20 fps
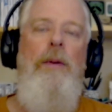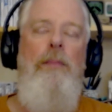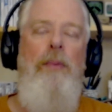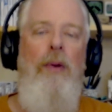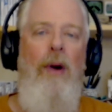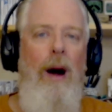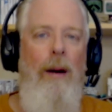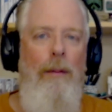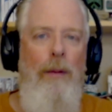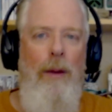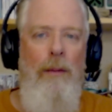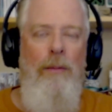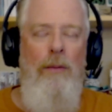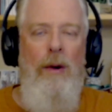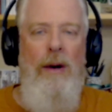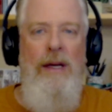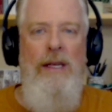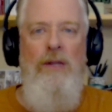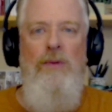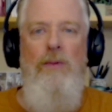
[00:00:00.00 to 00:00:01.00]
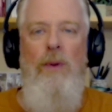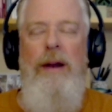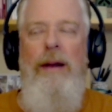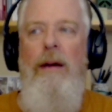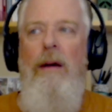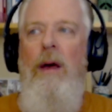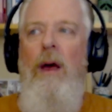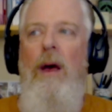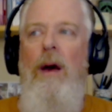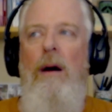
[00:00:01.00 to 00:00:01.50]
problem was,
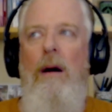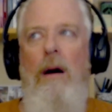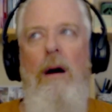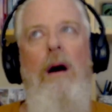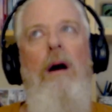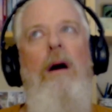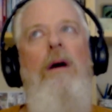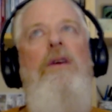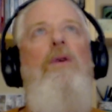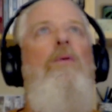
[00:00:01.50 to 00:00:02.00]
oh, you